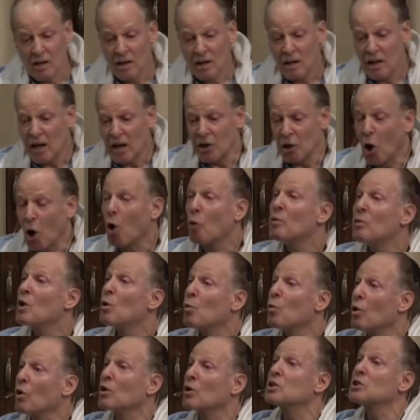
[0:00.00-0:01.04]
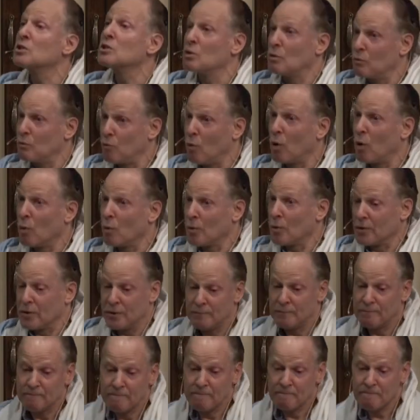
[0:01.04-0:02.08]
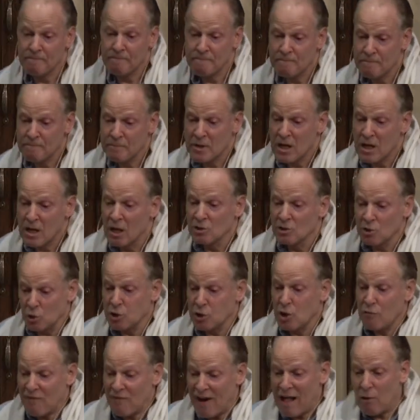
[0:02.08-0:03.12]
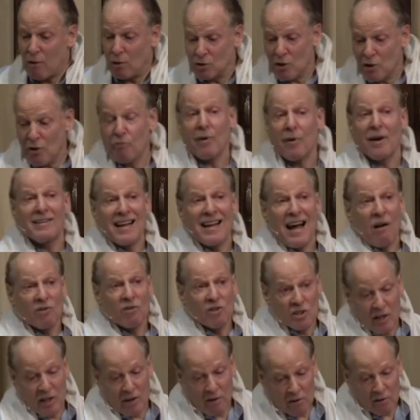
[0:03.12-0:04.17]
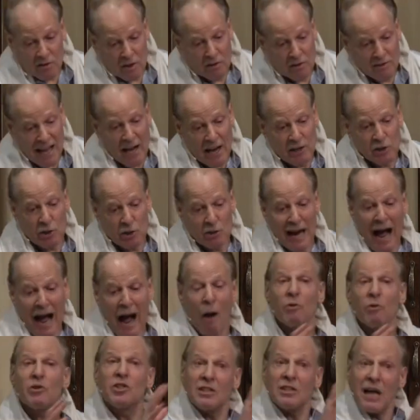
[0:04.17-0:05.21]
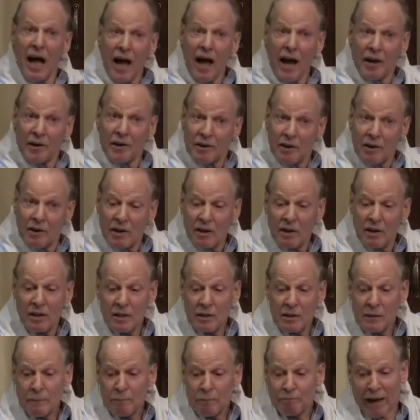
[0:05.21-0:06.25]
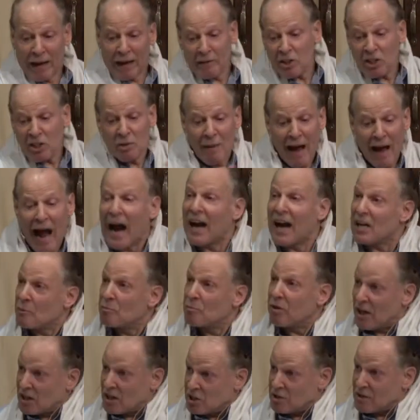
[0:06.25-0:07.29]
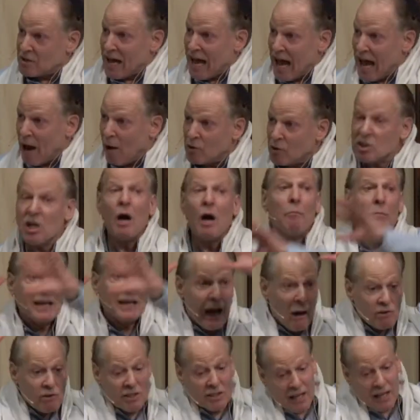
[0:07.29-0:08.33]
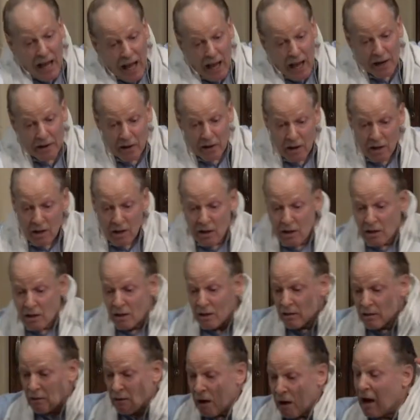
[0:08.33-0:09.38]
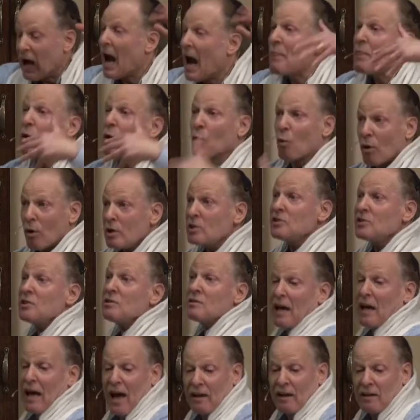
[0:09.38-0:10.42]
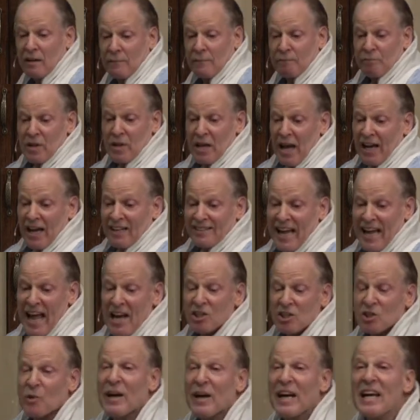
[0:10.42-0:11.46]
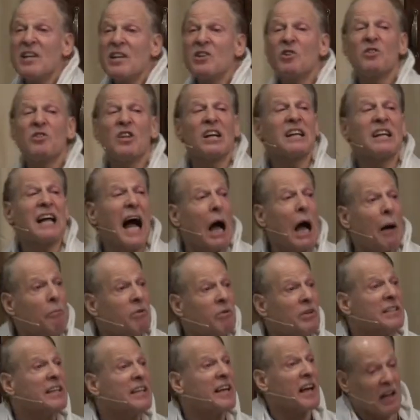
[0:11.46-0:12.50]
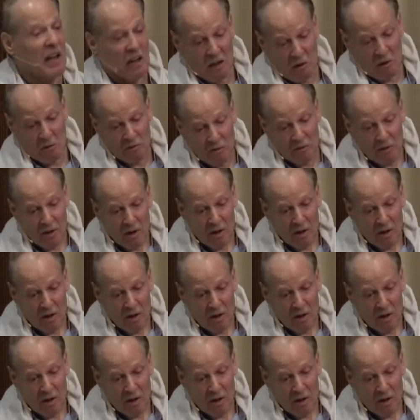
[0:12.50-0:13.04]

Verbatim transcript: It only works forward. So she follows the thread downstairs, it takes her outside not just some hiding place in the house, but outside. And then, worse than that, it takes her into the goblin cave.